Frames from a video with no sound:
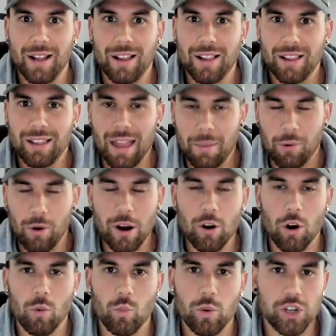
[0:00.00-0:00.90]

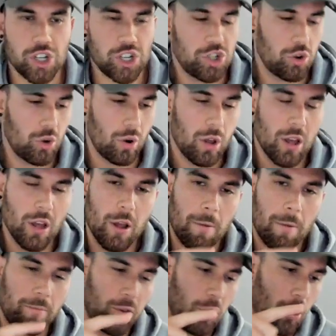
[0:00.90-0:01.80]
elaborate on, which is your,
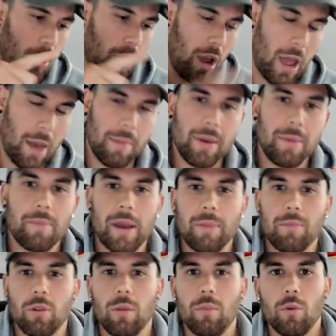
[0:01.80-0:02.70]
how many
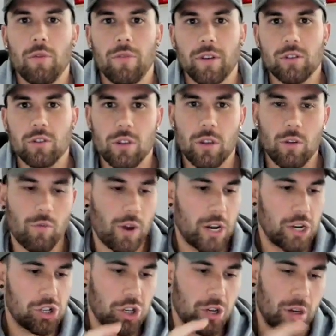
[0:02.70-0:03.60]
people are moving to the
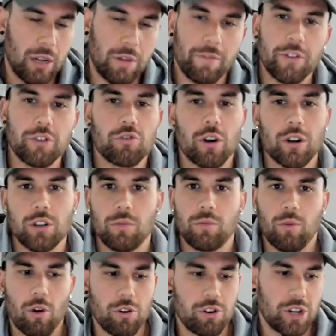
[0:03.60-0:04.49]
region, infrastructure
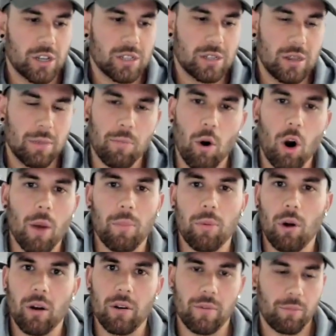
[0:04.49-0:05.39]
projects, the
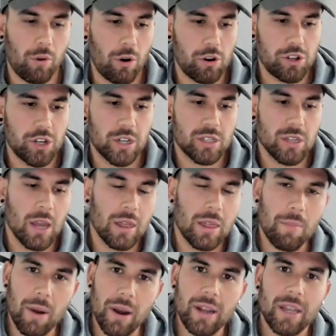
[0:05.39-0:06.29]
pipeline of projects,
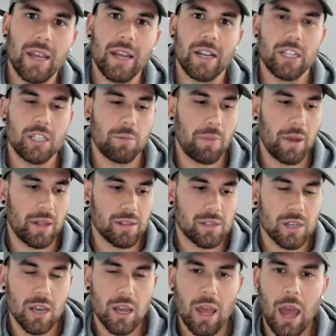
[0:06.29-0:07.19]
the money getting
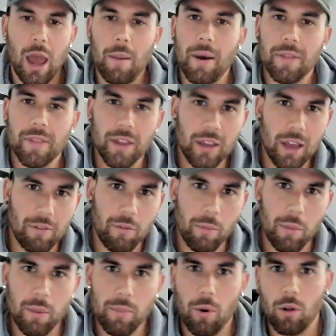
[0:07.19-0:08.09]
spent, about the
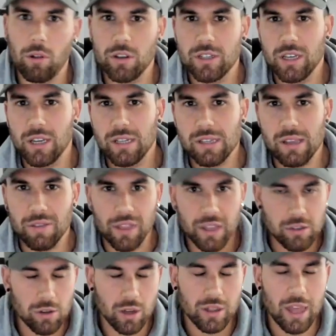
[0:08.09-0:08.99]
government policies and
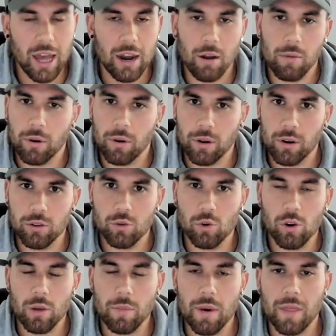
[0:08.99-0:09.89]
things like that. I'm not going to
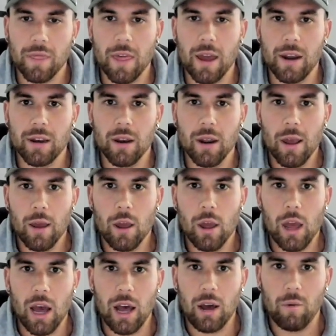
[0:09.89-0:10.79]
talk about that.
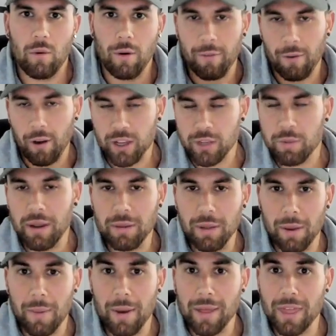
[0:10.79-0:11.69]
I speak
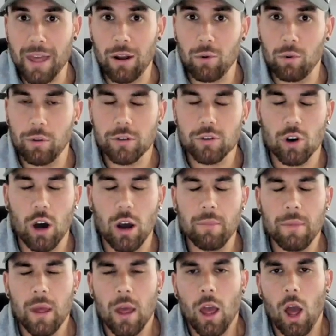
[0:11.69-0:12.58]
about that all the
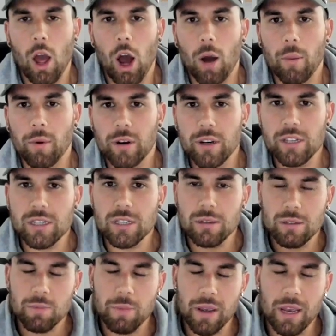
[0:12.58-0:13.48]
time. I'm going to
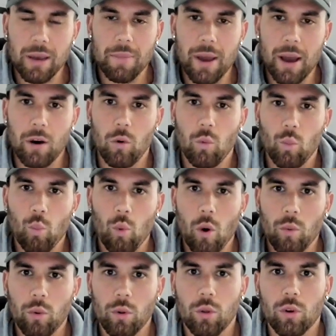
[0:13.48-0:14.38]
speak about
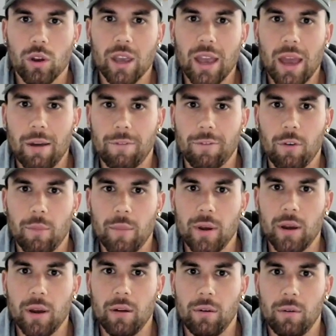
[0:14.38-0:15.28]
what we're looking at from an